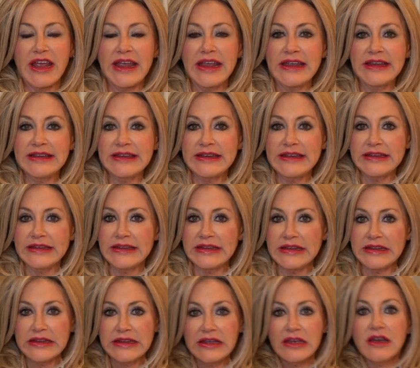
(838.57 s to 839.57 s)

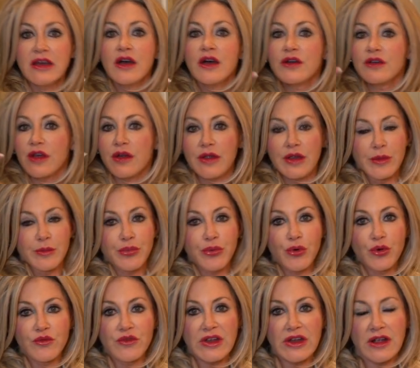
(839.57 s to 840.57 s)
ADD,
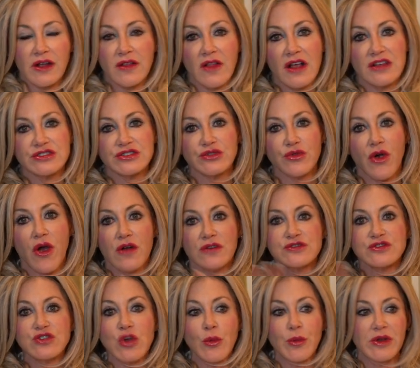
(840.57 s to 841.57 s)
improving cholesterol,
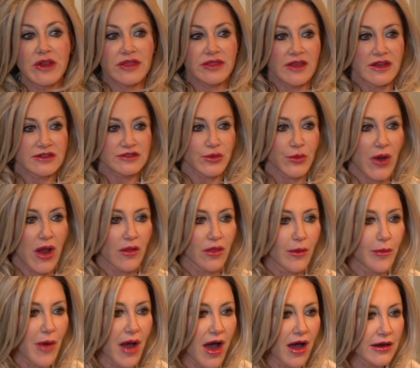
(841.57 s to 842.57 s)
so many things around
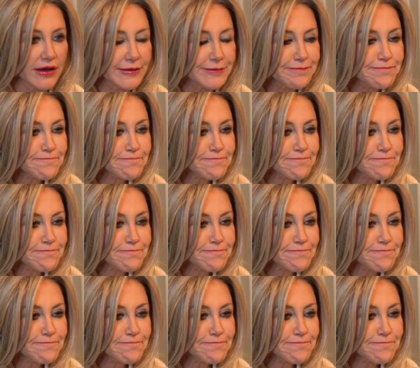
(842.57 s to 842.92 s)
the body.